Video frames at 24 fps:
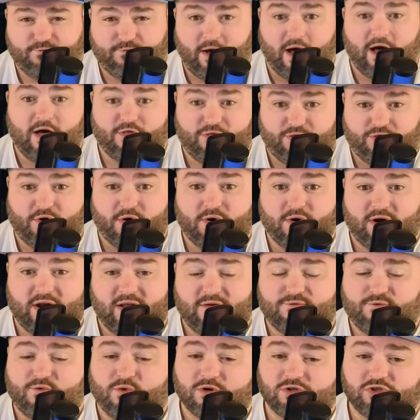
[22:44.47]
third
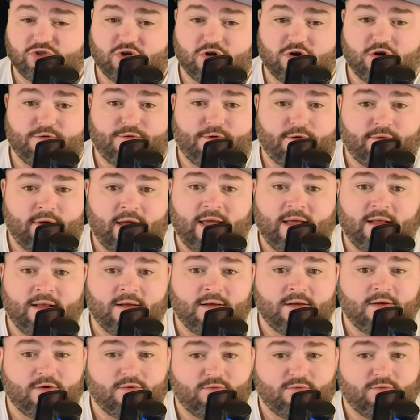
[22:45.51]
in forced turnover rate.